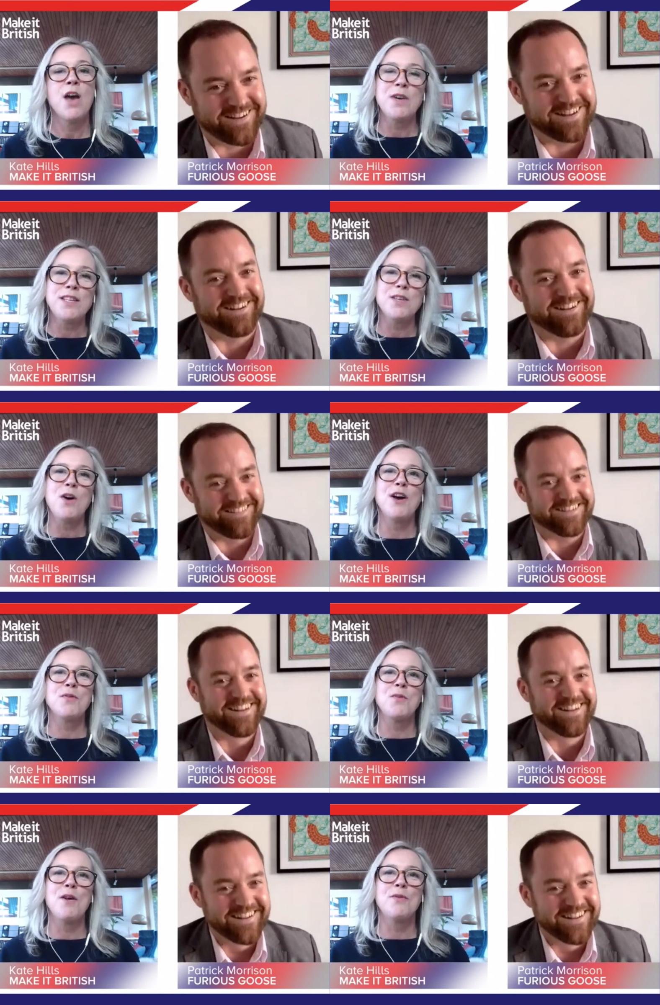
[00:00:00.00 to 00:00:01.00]
Speaker 1: Twitter works
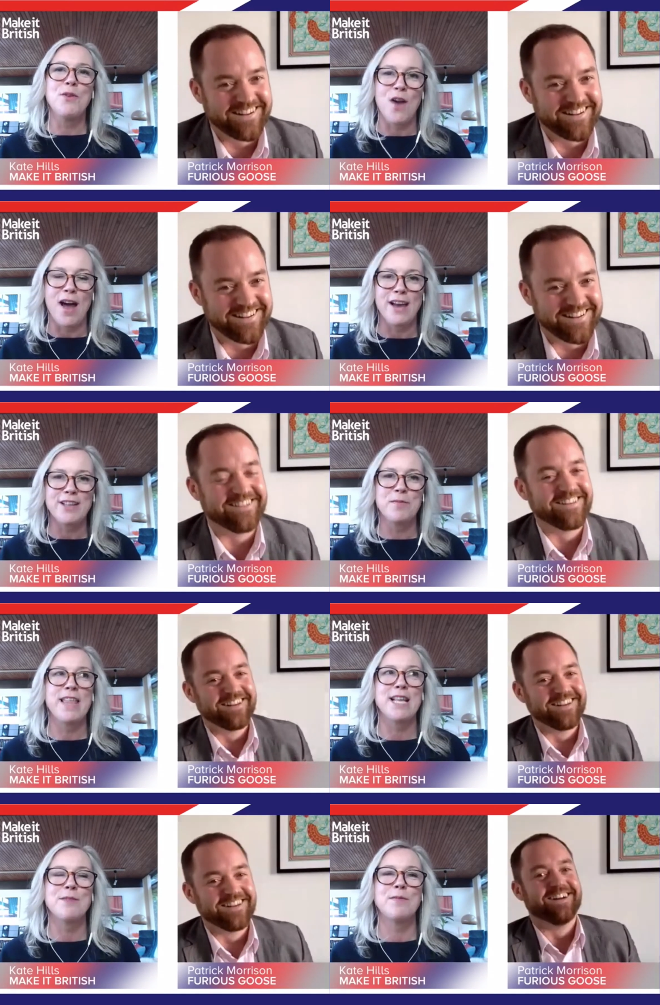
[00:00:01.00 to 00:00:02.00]
well for us, but
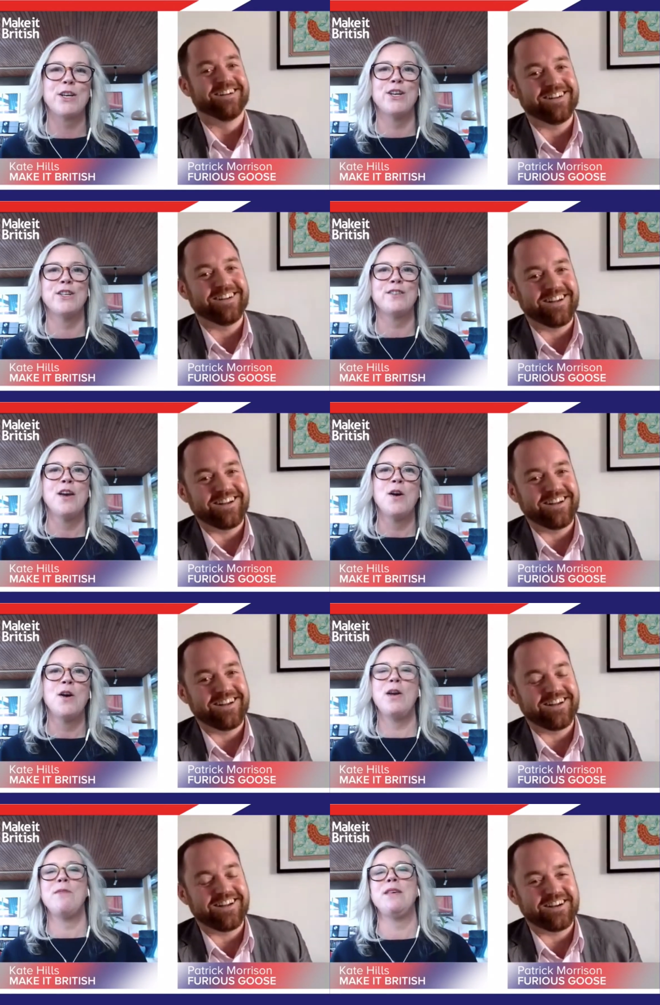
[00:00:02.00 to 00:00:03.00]
that's because
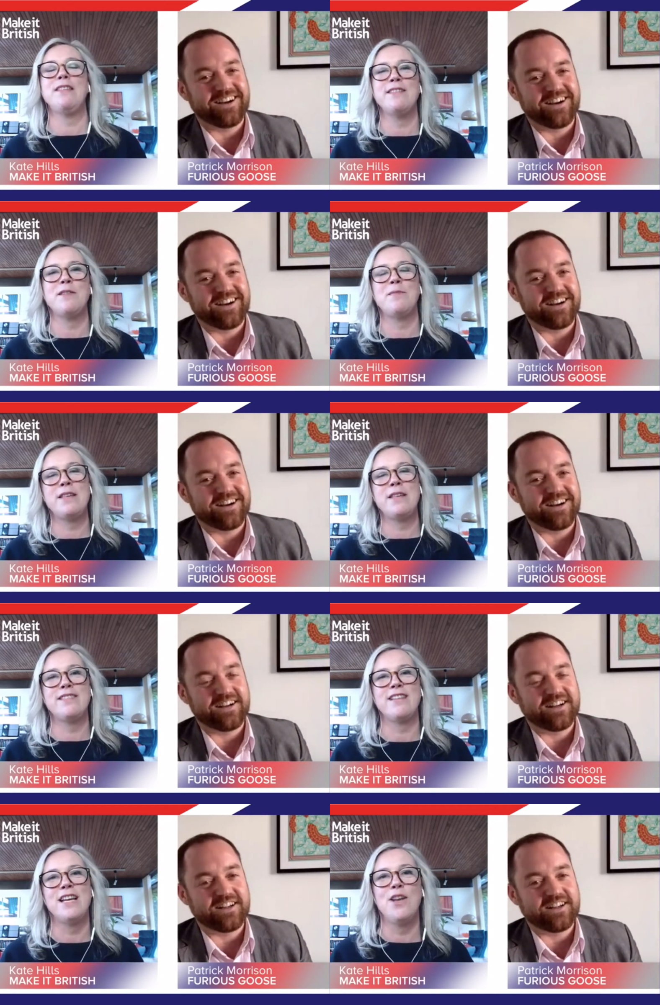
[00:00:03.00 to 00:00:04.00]
we're business to business
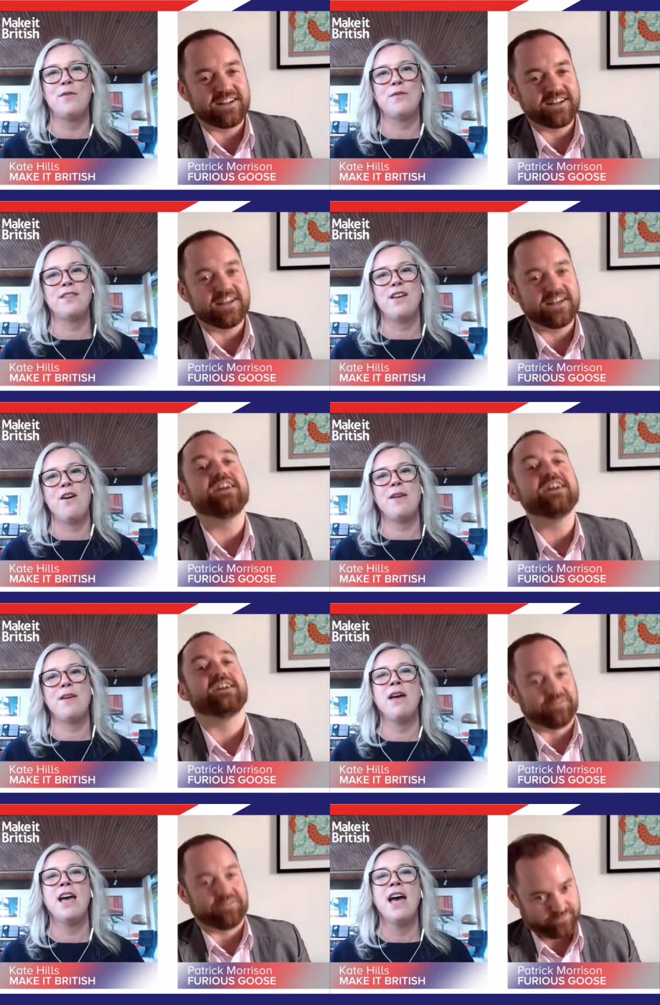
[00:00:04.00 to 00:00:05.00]
a lot of the
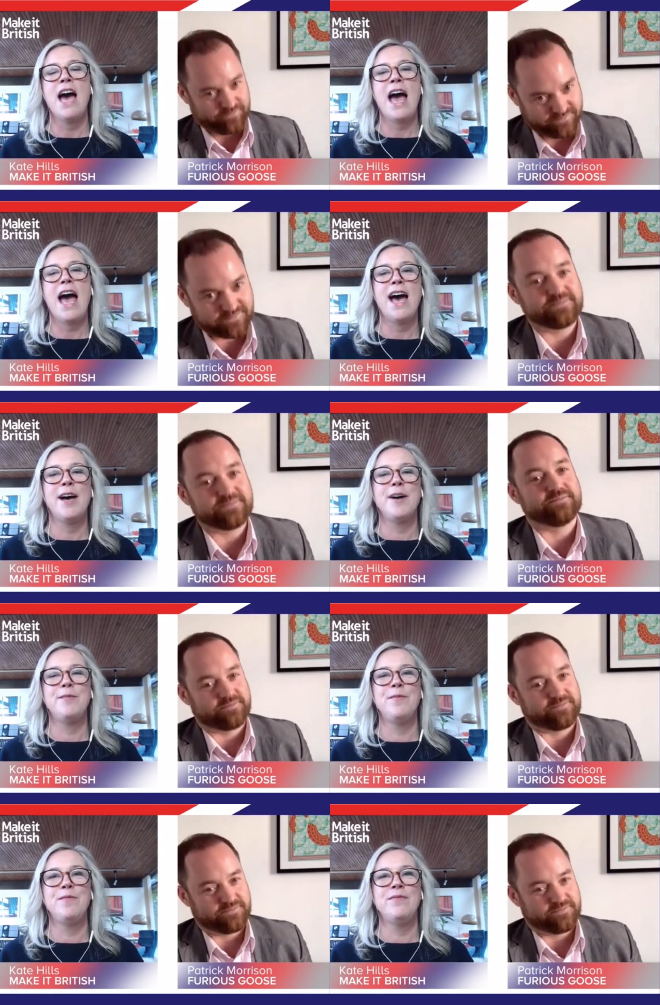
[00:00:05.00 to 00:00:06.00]
time.
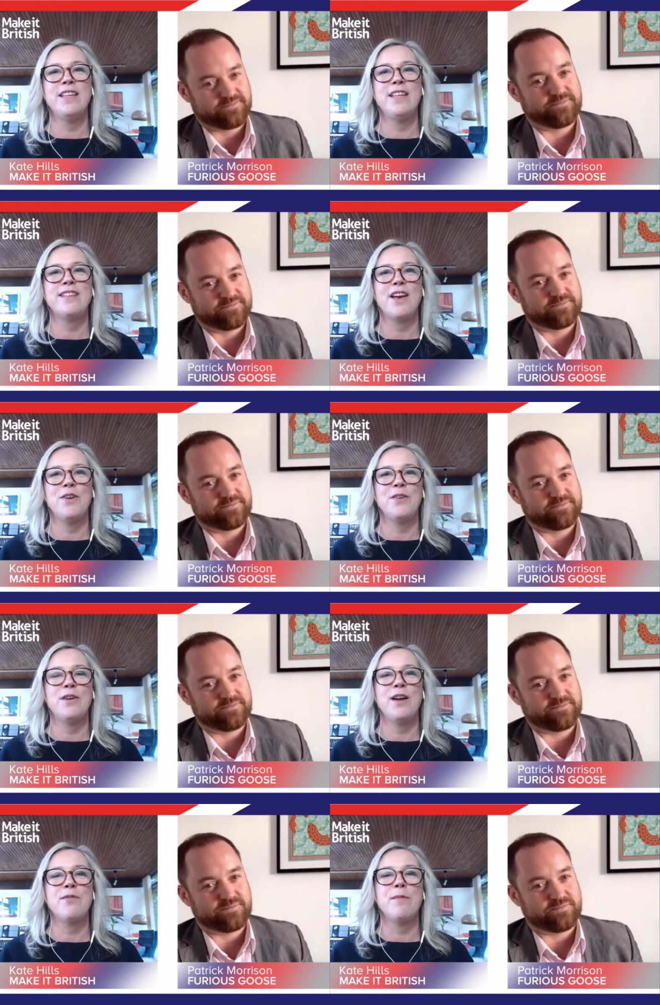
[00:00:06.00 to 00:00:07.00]
Um, so
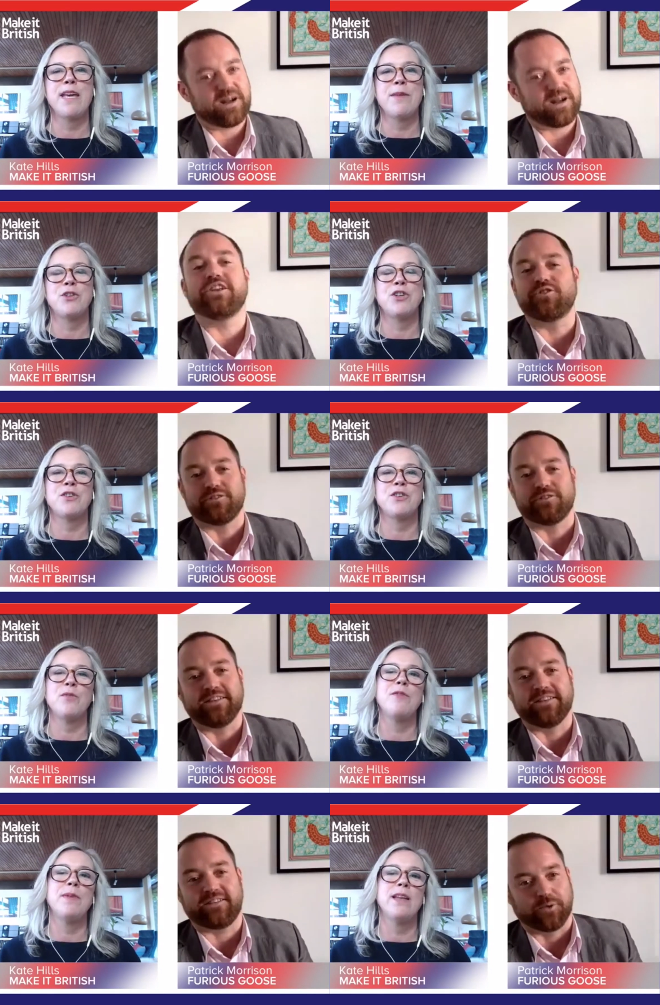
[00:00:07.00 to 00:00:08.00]
for Make It British,
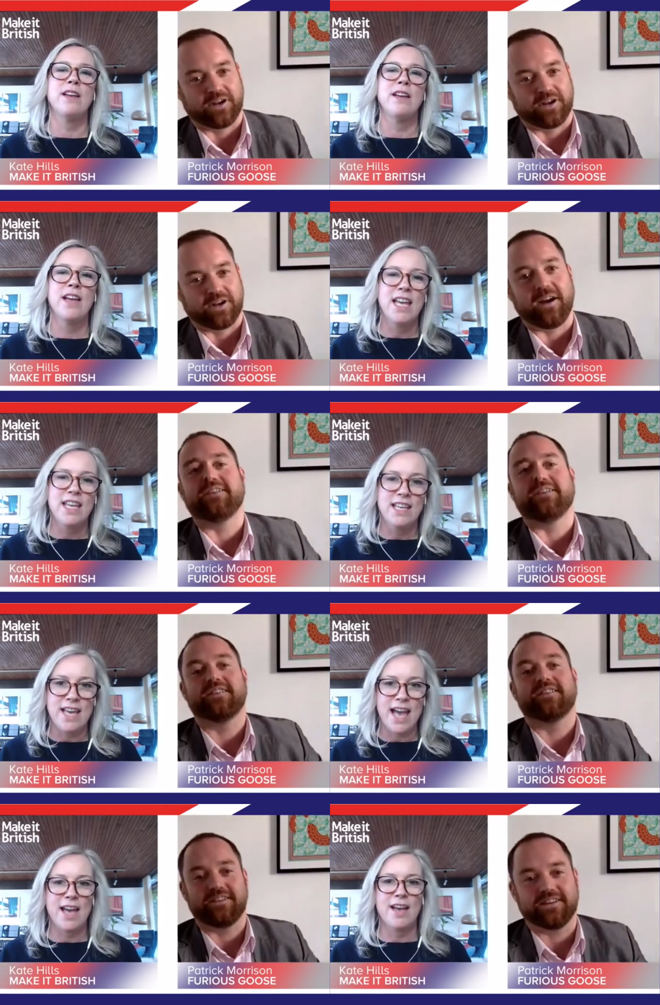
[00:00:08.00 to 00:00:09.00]
we've been, organise and
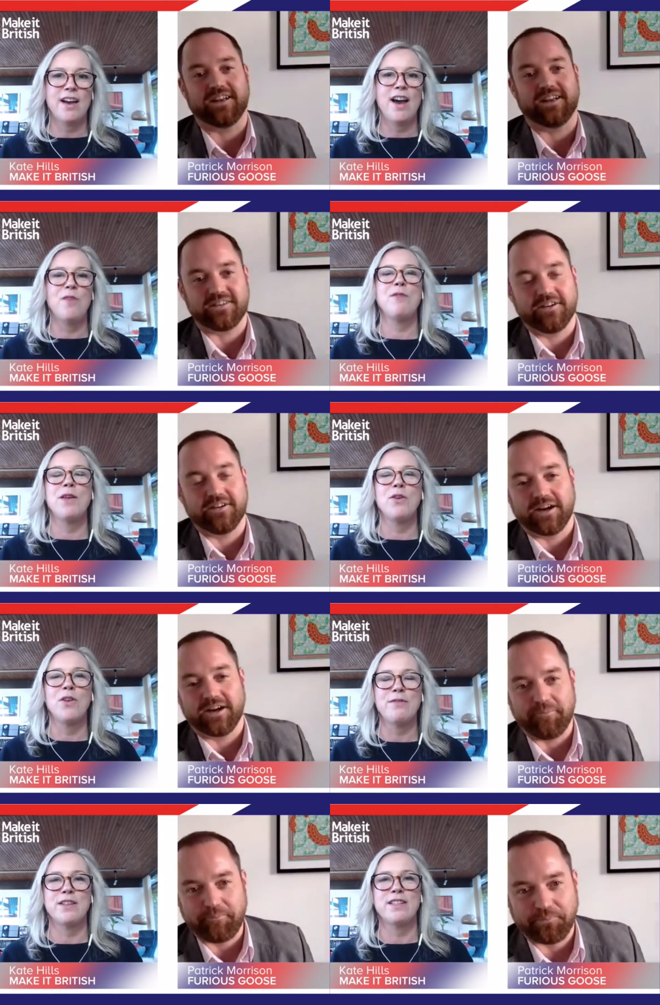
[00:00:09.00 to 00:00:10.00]
yeah, like and we've been yeah. on
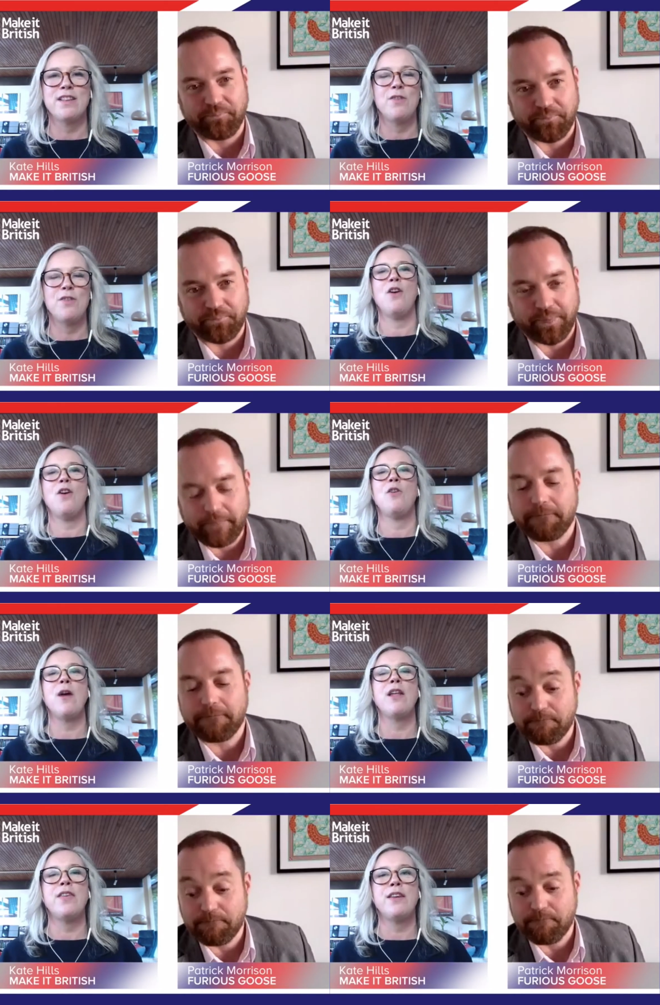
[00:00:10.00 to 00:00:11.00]
it for so long. But
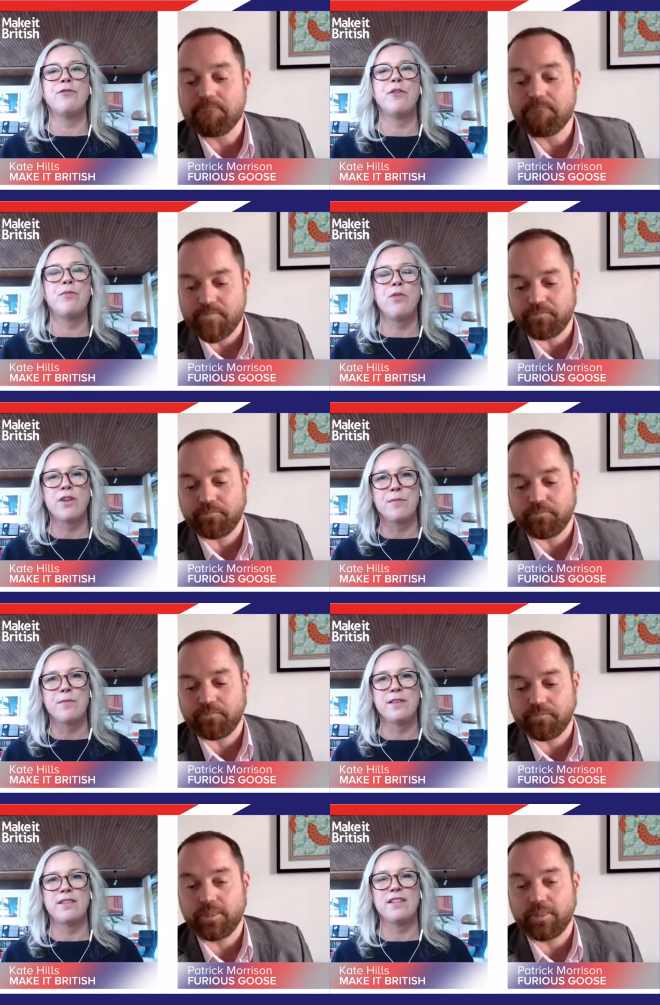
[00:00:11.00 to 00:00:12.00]
I think for a product
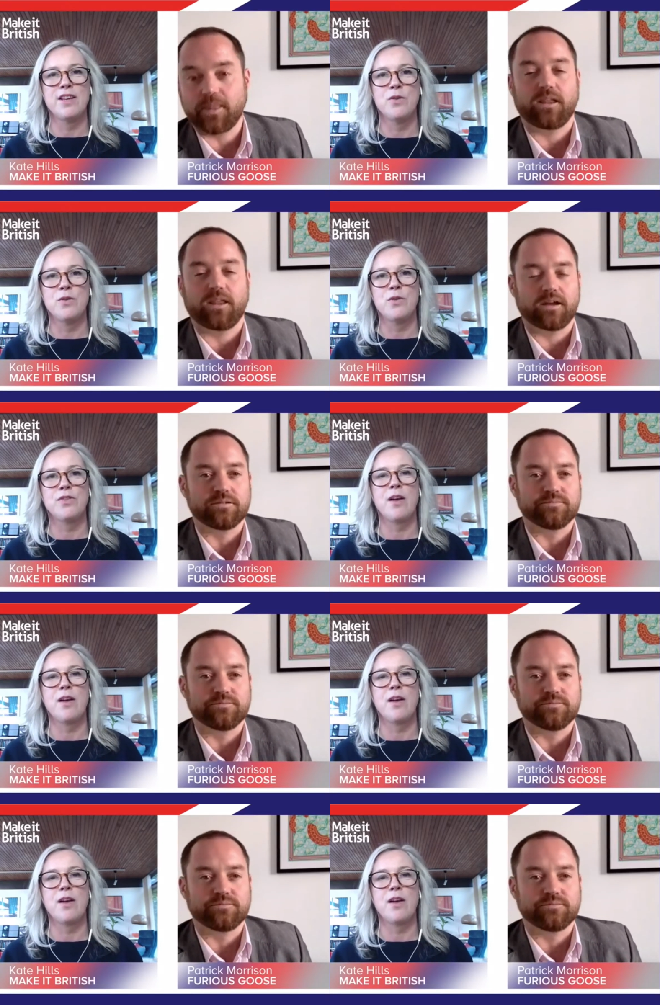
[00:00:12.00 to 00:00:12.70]
business like yours, I'm